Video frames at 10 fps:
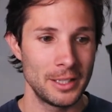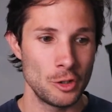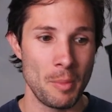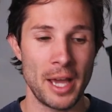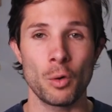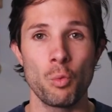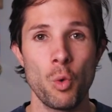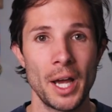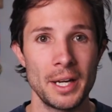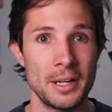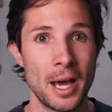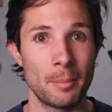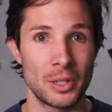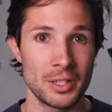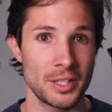no matter what
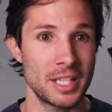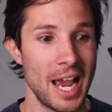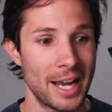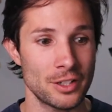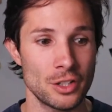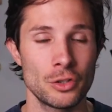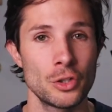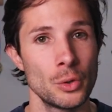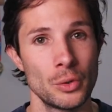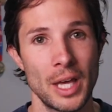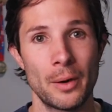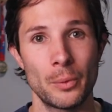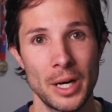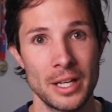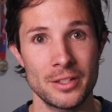number is attached to that
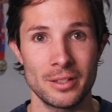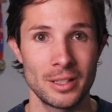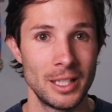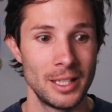race